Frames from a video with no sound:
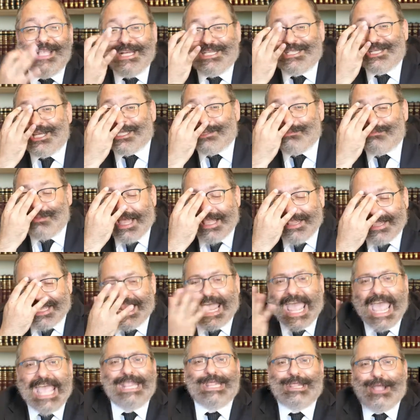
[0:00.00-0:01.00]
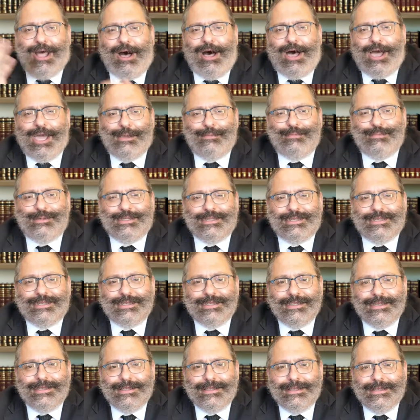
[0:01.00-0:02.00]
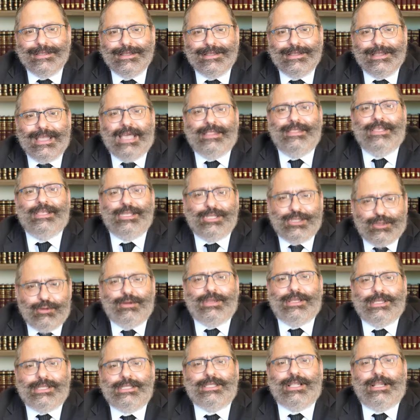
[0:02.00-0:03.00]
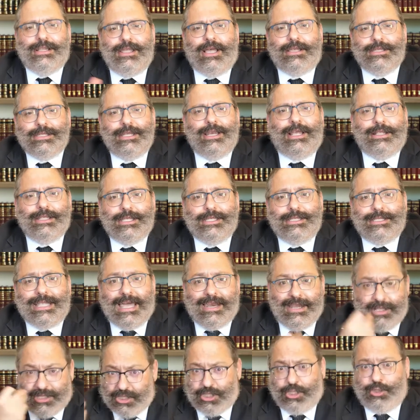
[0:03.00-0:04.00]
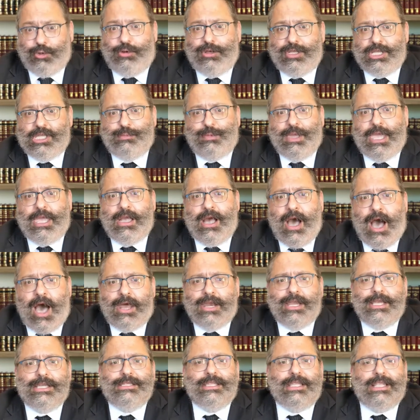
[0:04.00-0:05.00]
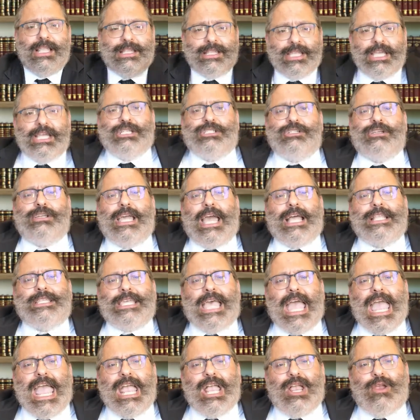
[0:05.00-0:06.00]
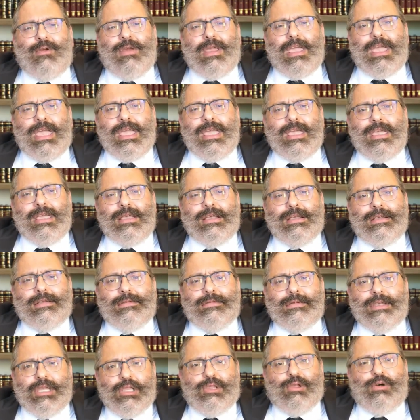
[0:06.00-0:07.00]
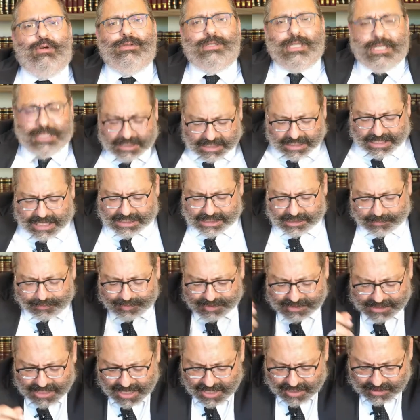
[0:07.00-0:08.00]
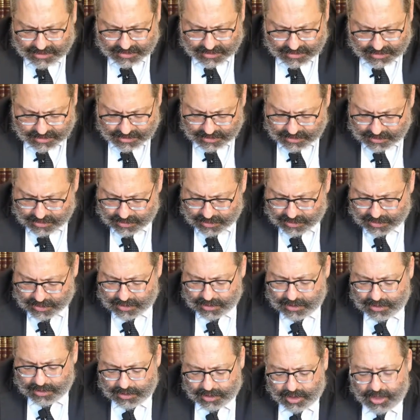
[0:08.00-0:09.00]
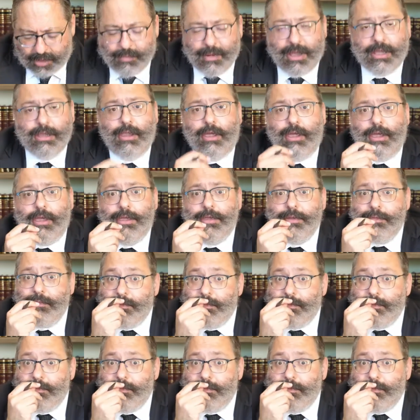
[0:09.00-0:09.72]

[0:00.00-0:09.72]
teacher explained it eight times and the student still doesn't understand, and the student is being honest, and the teacher gets angry. He loses and he gets upset. The